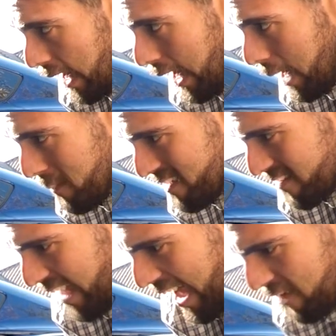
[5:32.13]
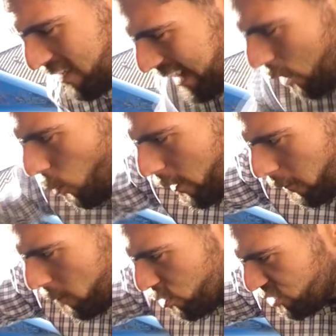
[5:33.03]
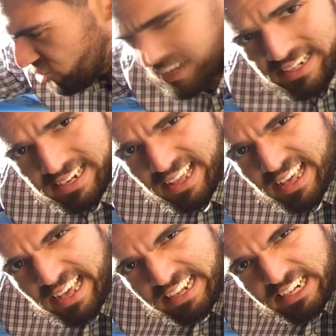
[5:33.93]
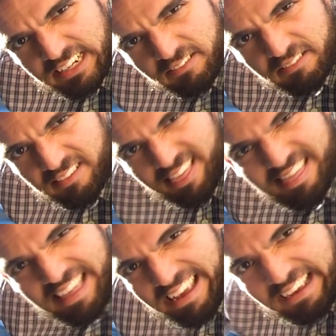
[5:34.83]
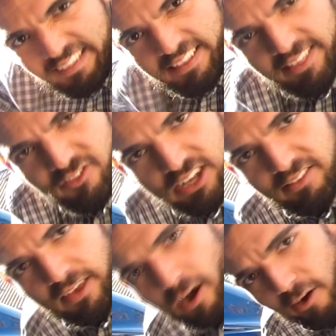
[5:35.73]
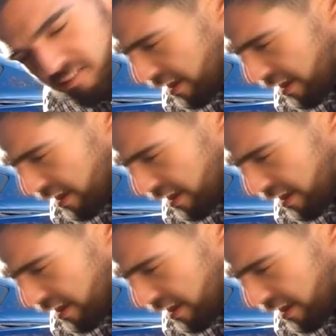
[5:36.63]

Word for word: Um, it doesn't have like that weird push-in thing that the G T Rs